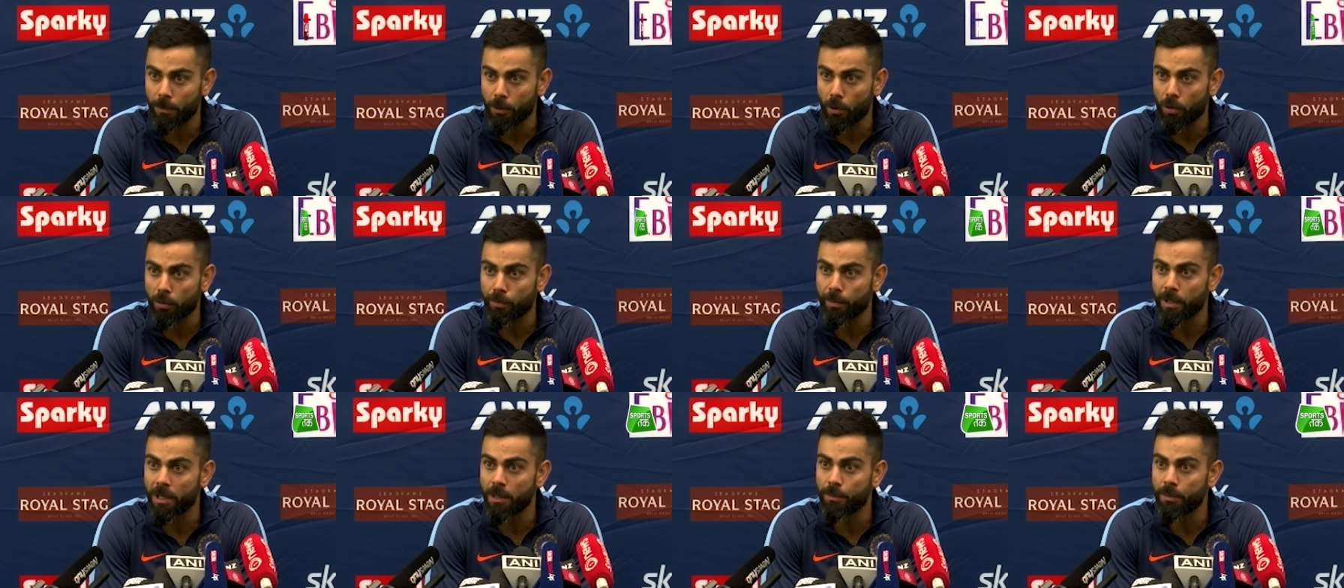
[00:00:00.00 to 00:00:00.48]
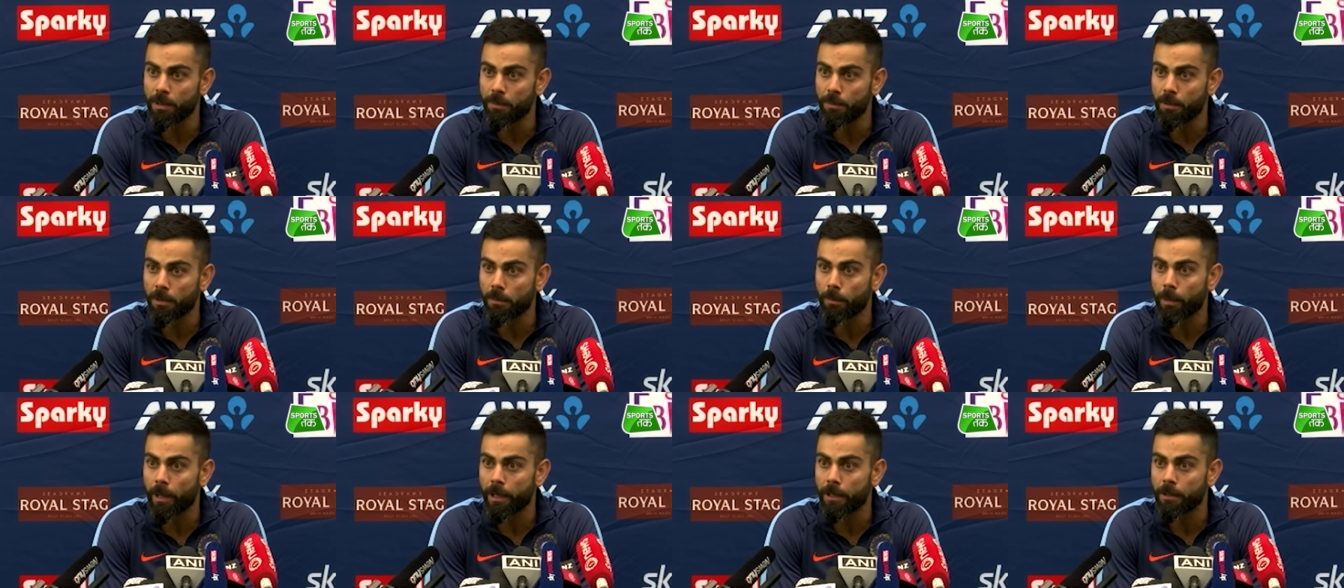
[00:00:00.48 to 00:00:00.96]
Not many
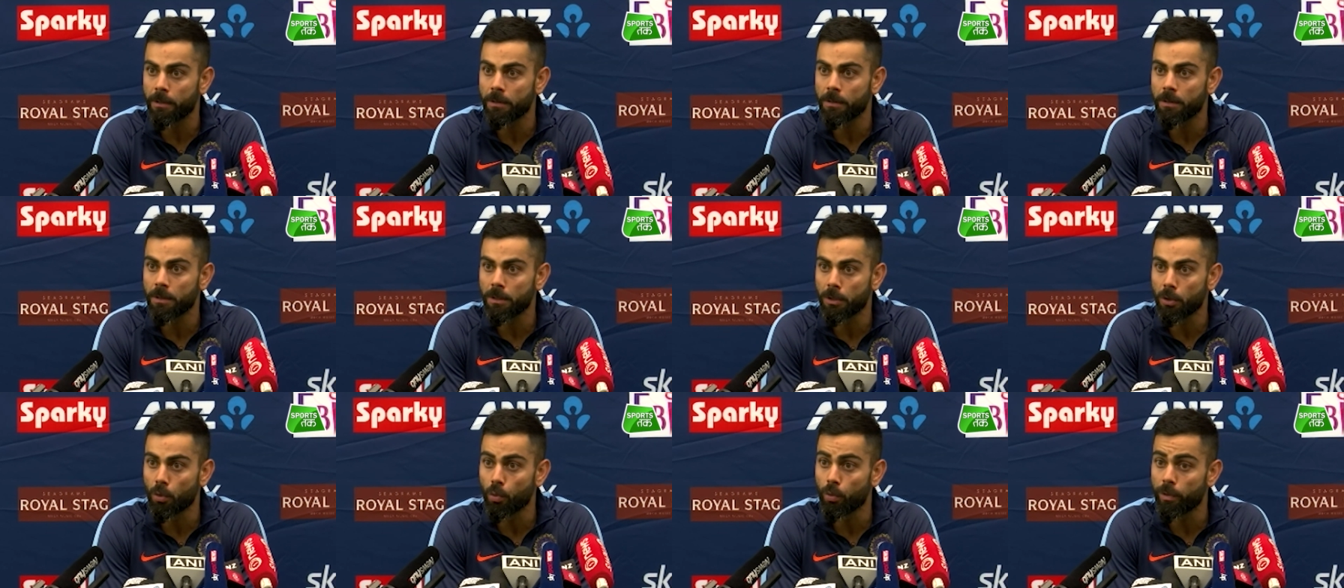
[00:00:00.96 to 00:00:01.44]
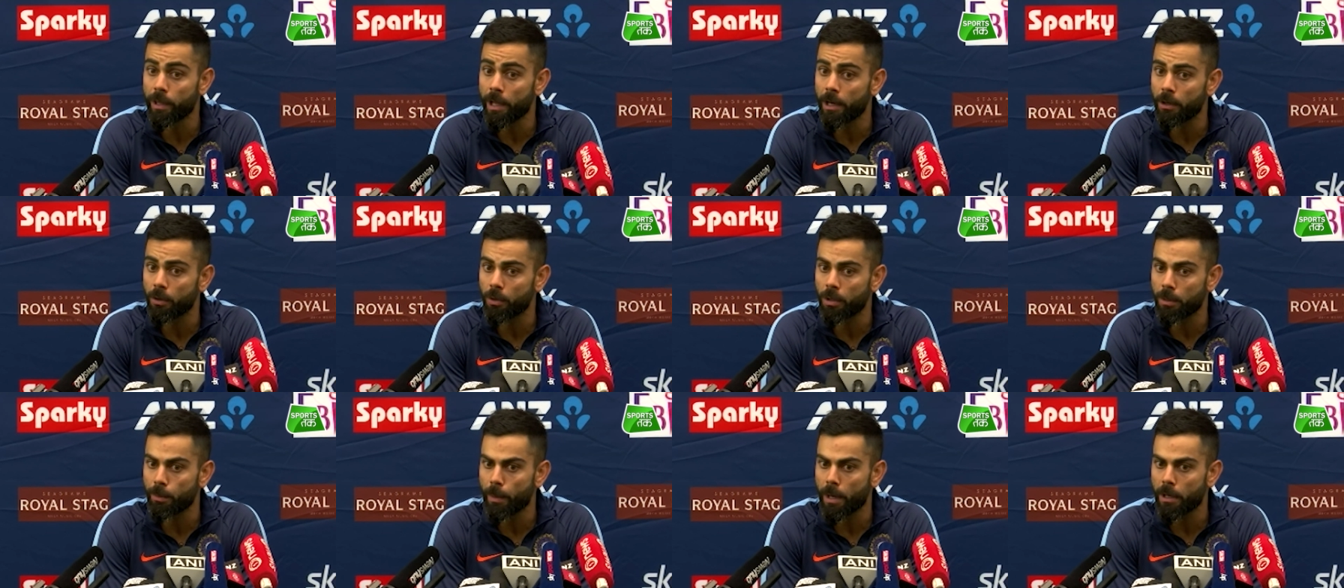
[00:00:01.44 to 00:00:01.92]
people might know
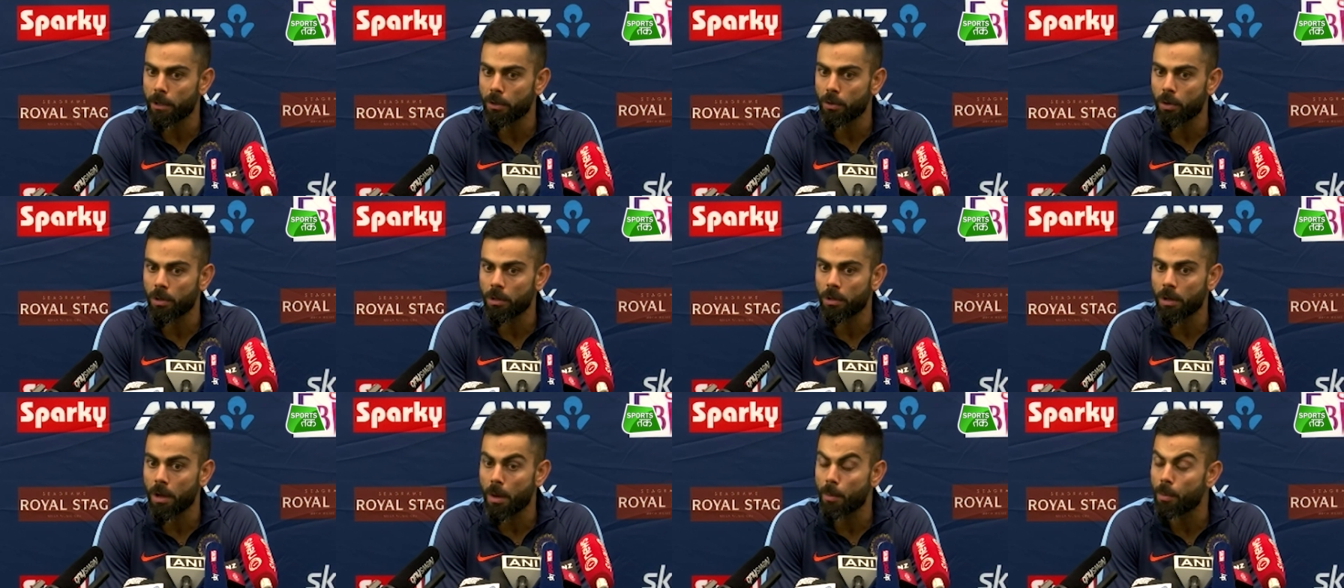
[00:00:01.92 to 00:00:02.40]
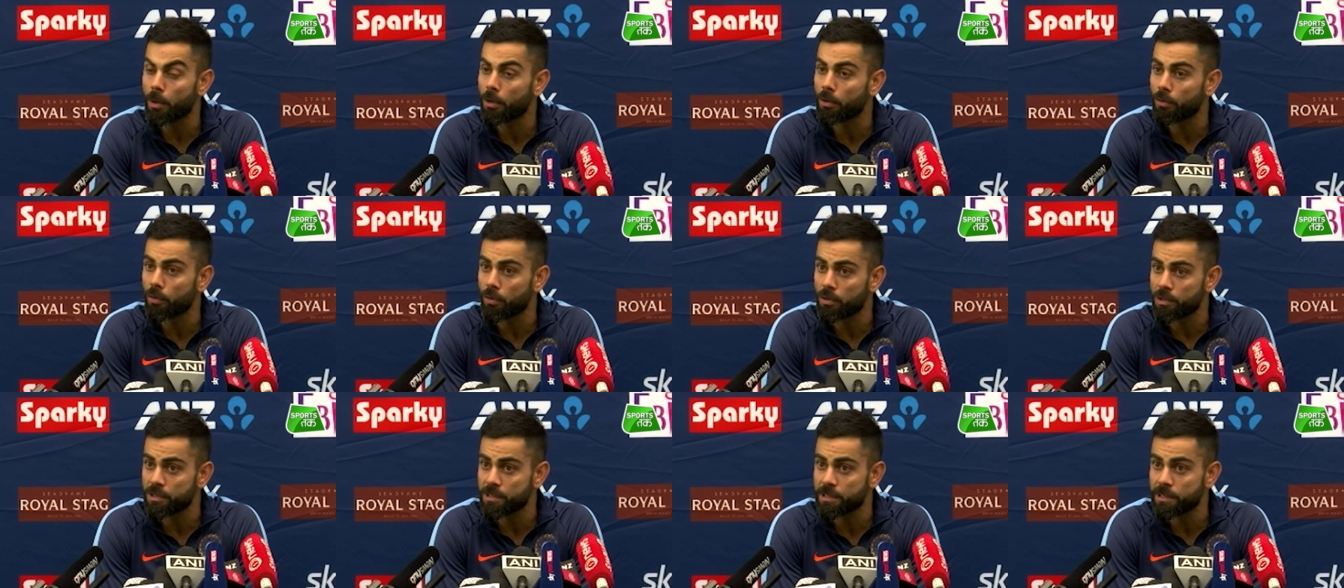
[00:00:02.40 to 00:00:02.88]
that, or he might not come
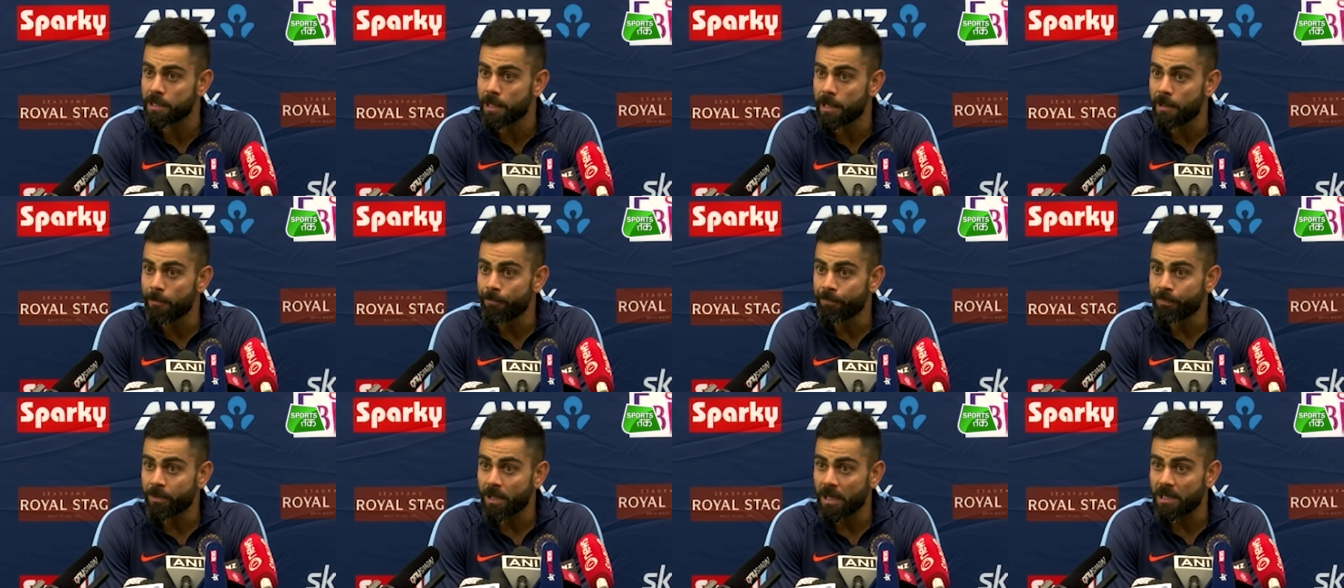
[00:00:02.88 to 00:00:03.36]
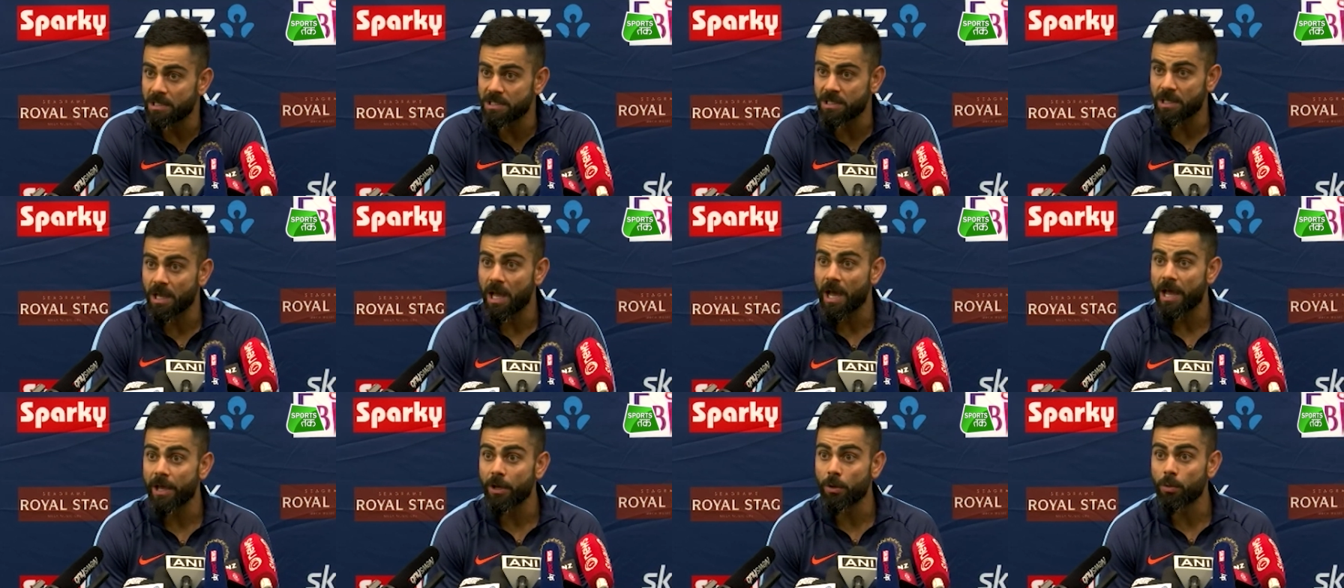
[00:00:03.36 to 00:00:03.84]
across as a
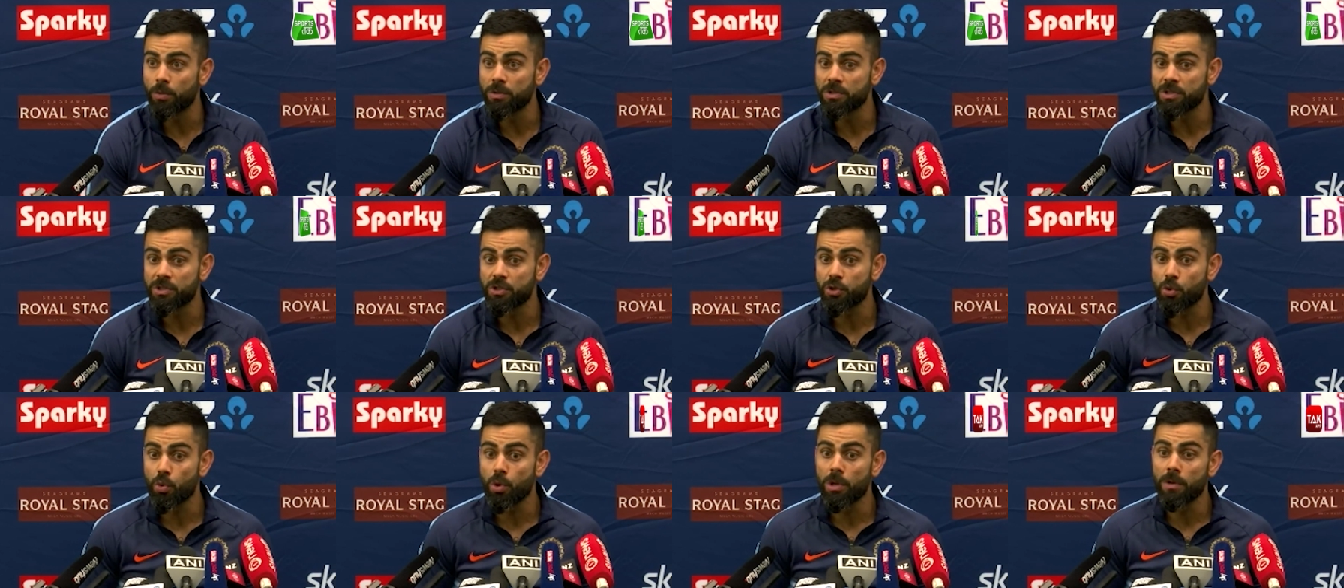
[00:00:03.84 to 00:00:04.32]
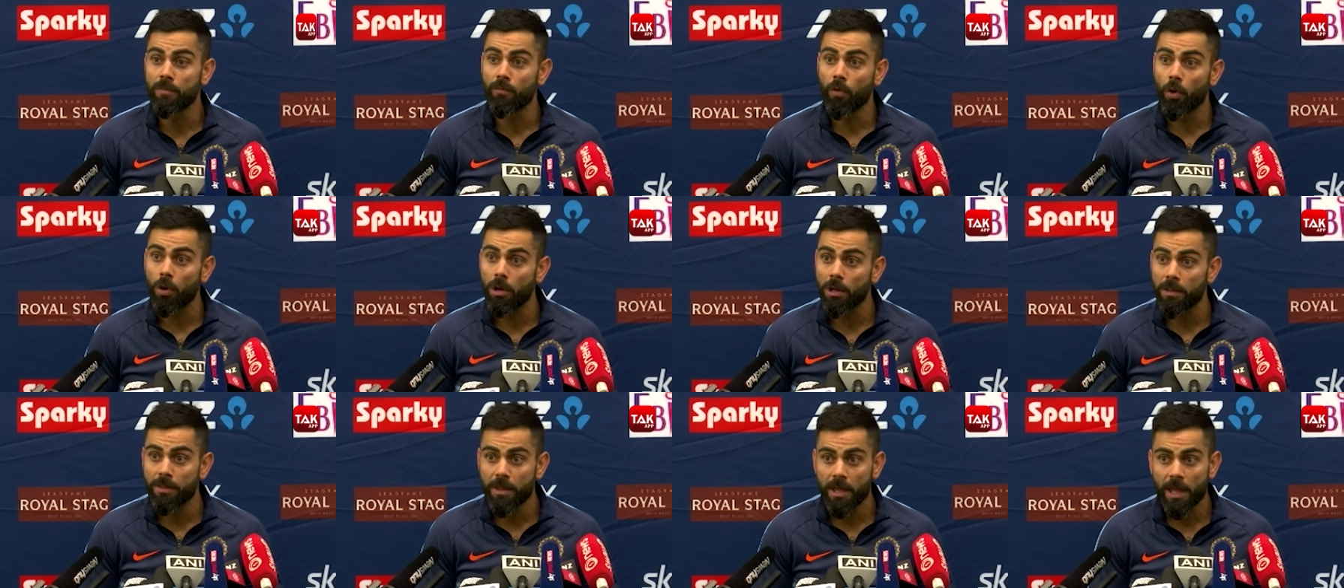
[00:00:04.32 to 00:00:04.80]
guy who's too
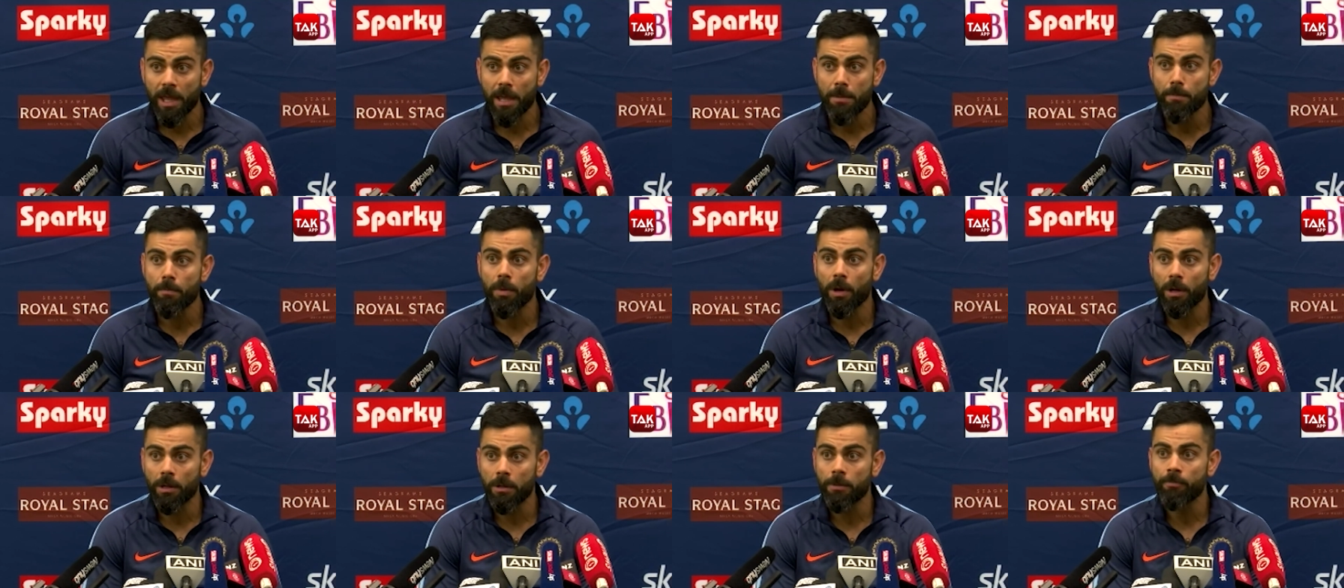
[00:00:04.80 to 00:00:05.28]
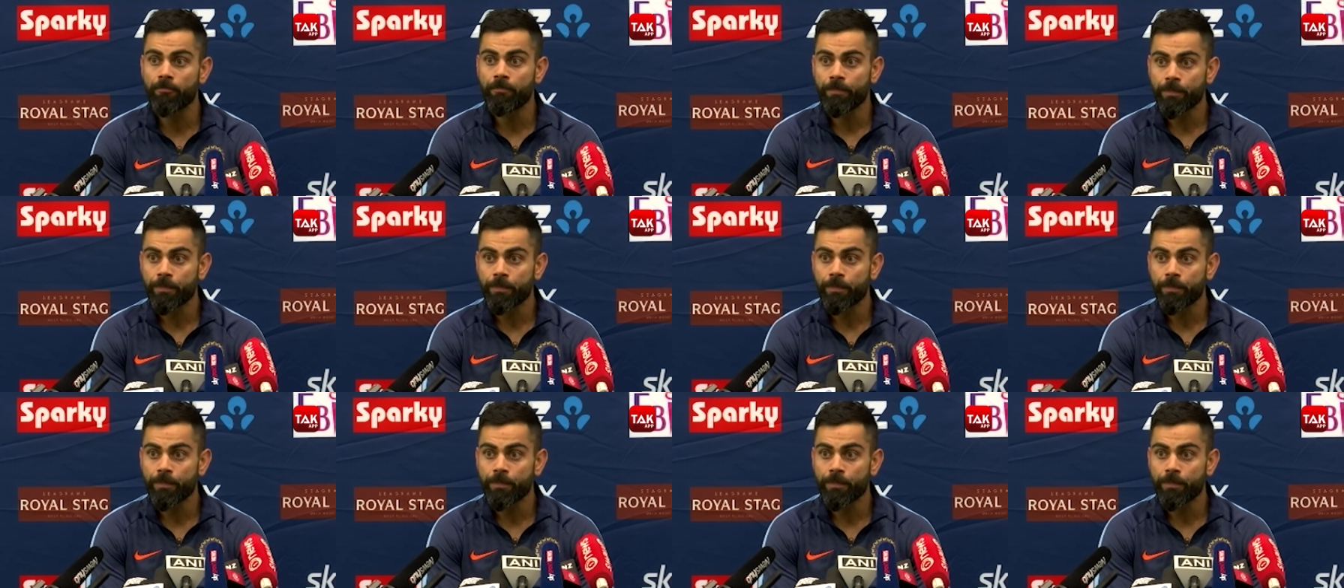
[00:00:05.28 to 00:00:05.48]
involved in the game, but